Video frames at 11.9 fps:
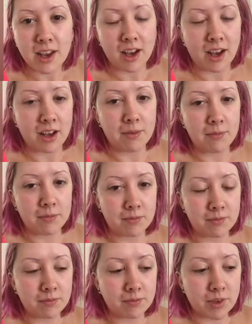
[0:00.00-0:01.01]

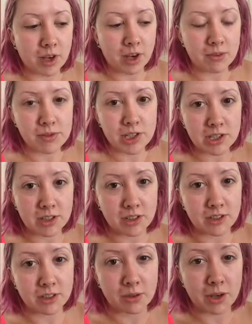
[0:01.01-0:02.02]
I'm just
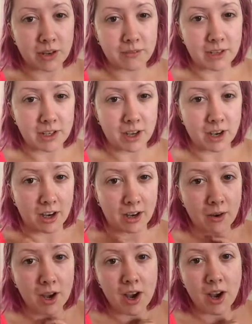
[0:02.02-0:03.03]
going to do a quick
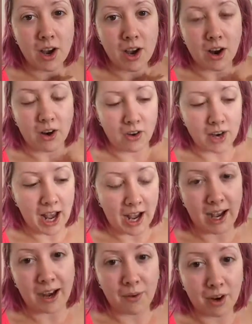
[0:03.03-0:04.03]
video on
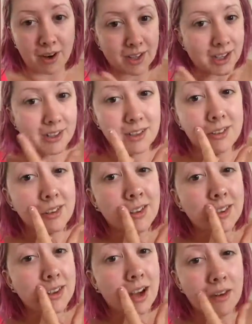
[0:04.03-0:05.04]
how I
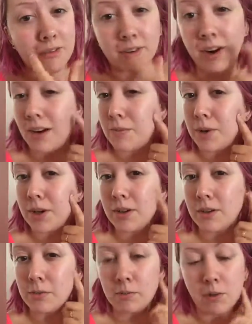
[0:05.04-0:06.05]
cover up
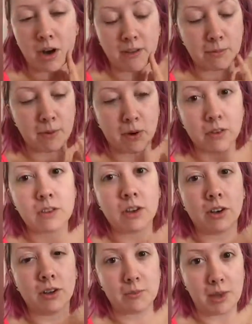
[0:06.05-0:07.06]
my spots
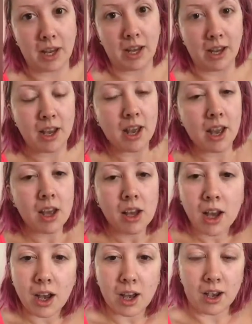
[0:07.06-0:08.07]
on me
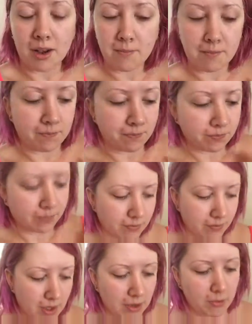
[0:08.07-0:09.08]
when
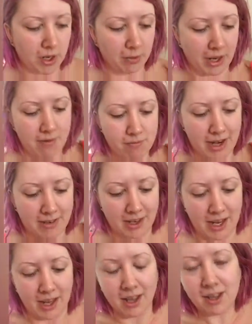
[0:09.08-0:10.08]
I'm getting
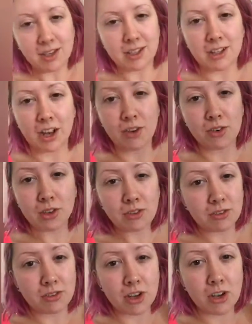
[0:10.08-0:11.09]
ready. You know,
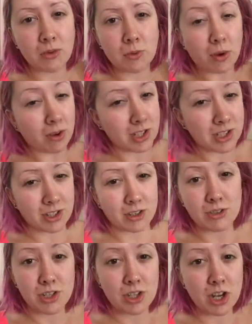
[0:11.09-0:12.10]
do what
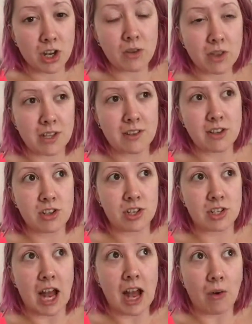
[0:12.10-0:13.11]
suits you. This is
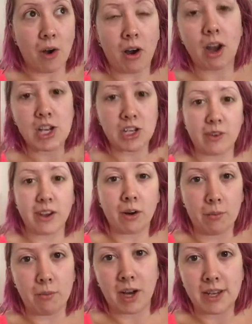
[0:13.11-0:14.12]
just how I do it
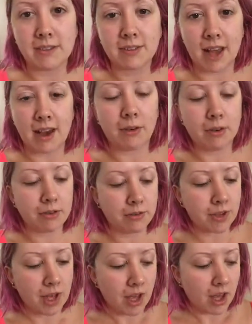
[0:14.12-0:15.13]
on myself.